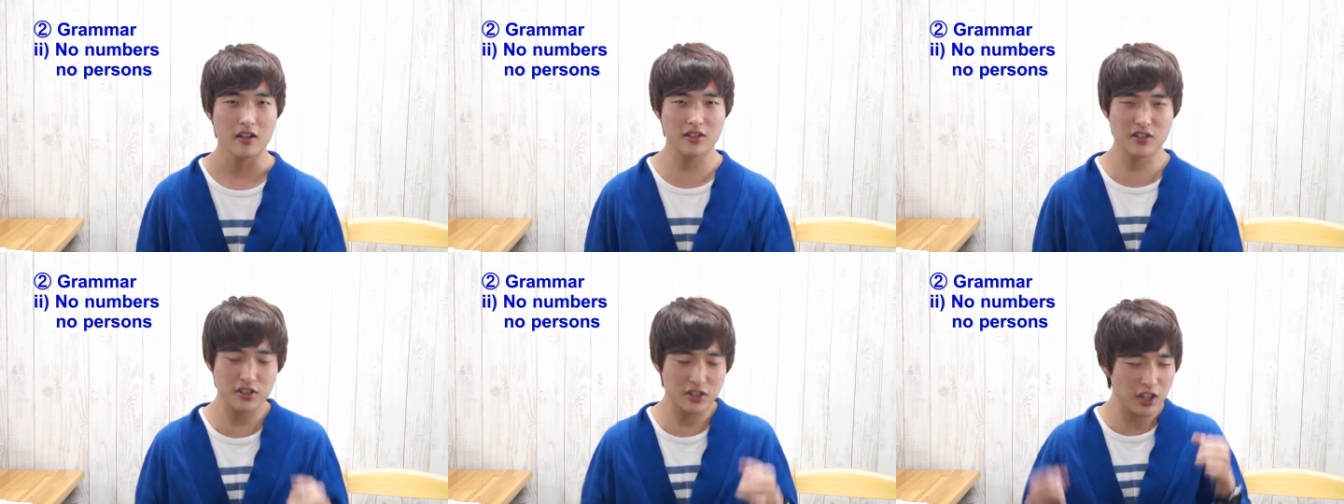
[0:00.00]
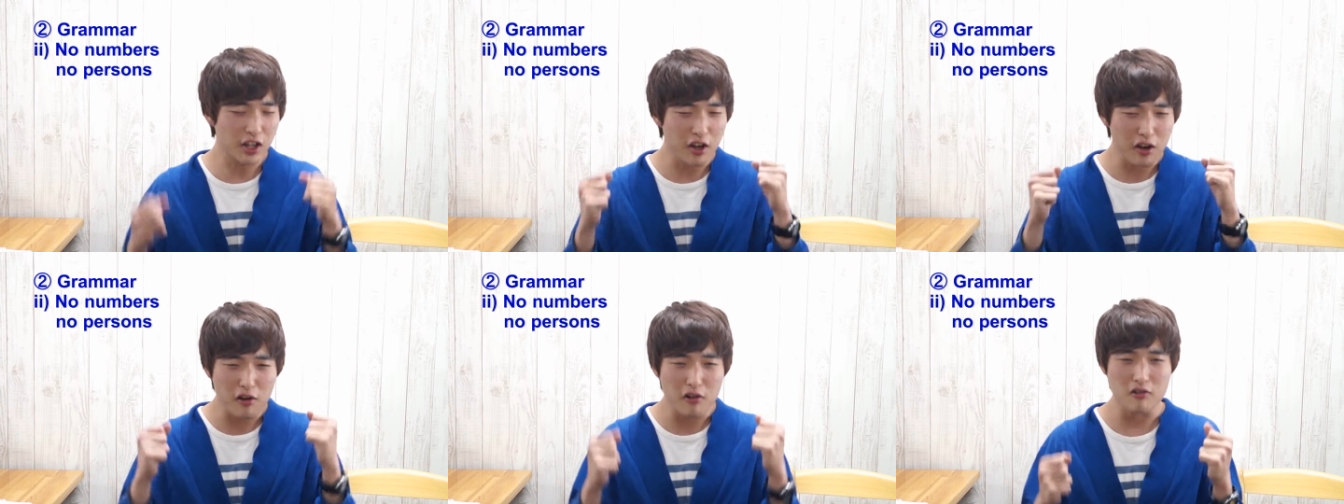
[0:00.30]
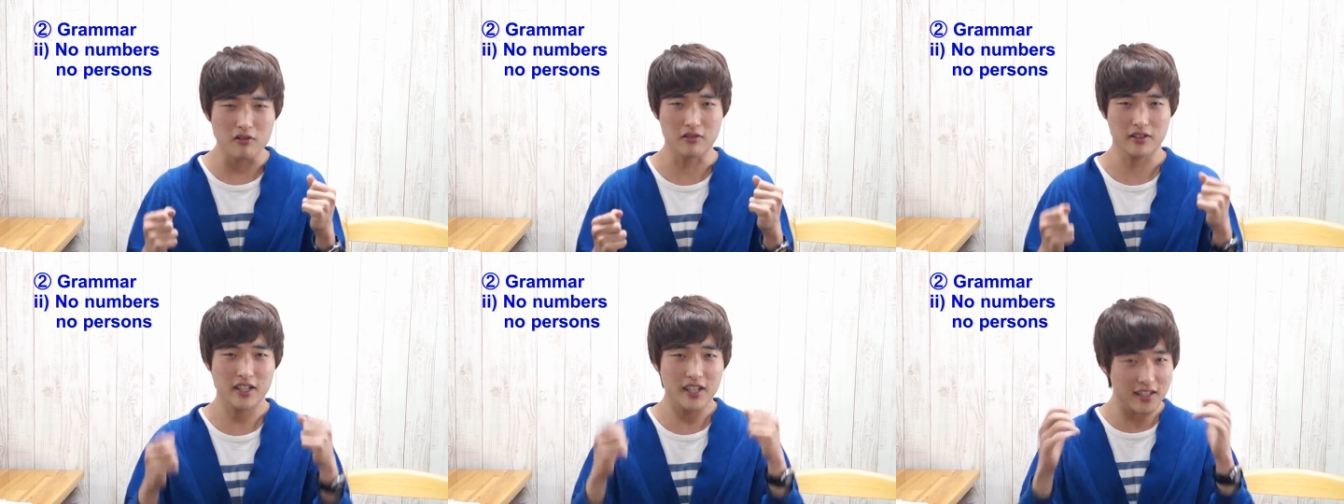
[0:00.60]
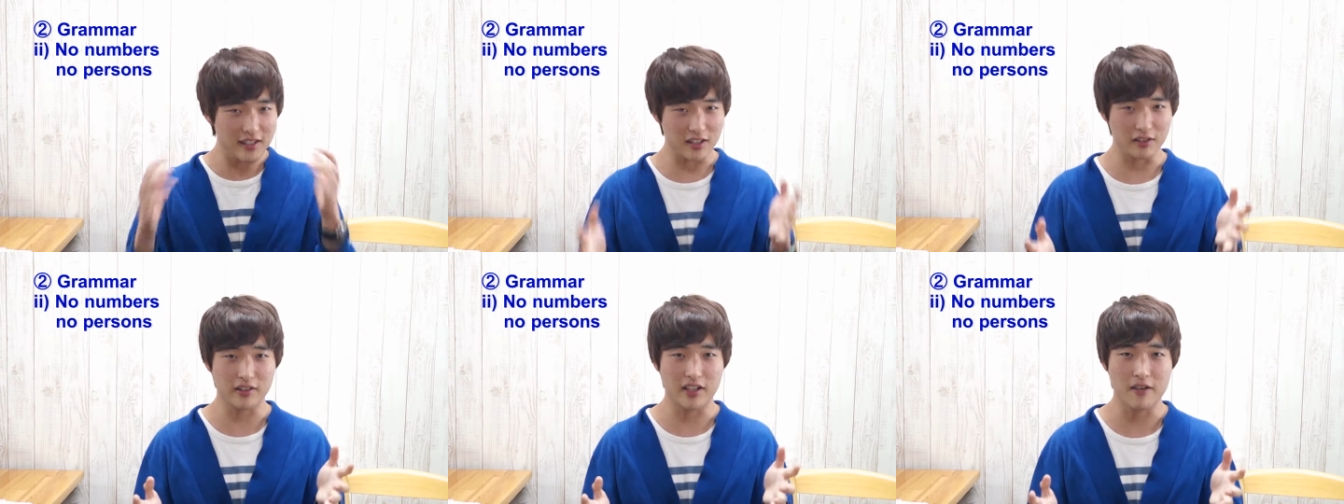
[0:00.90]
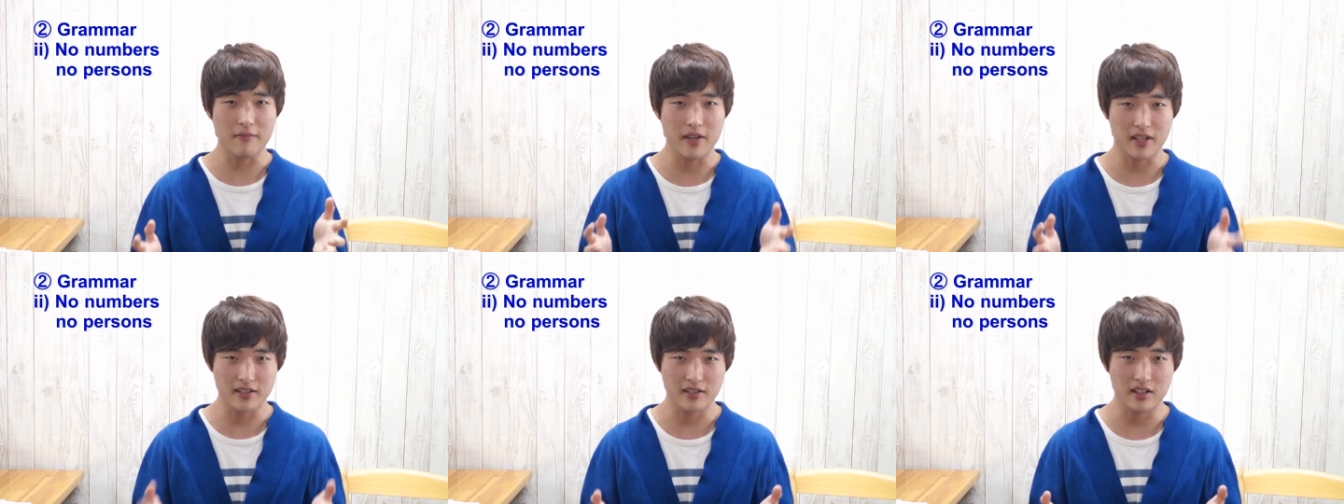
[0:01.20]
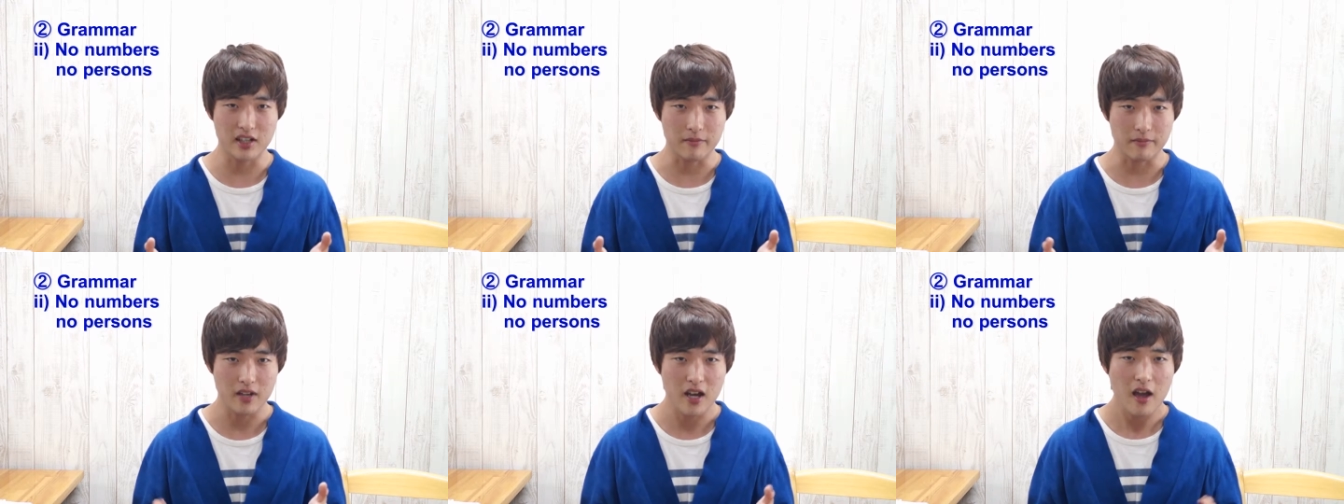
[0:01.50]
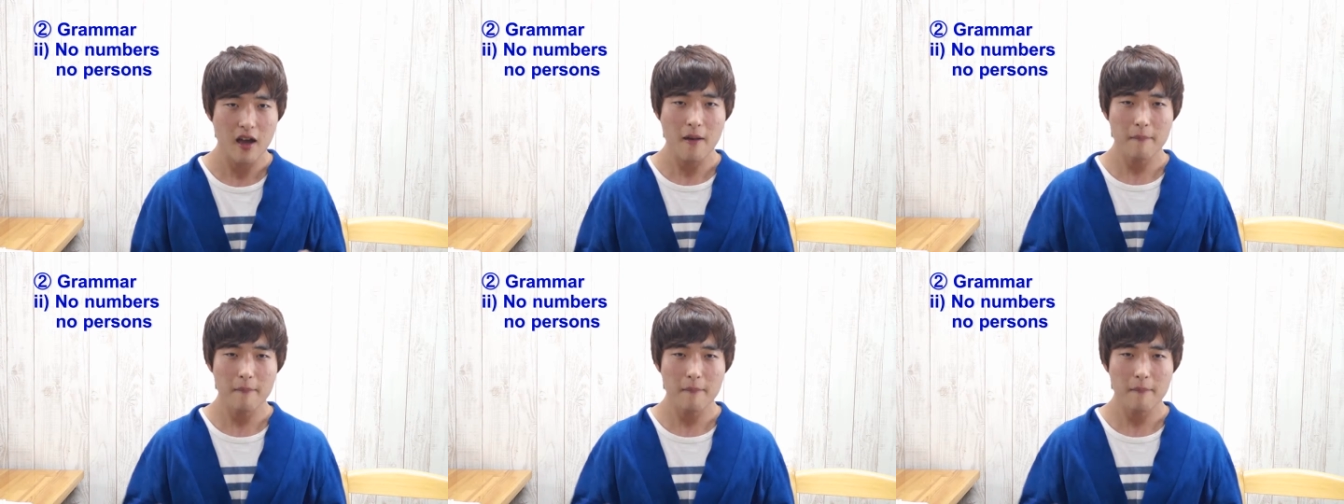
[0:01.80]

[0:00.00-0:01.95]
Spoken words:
It's so easy to get mixed up.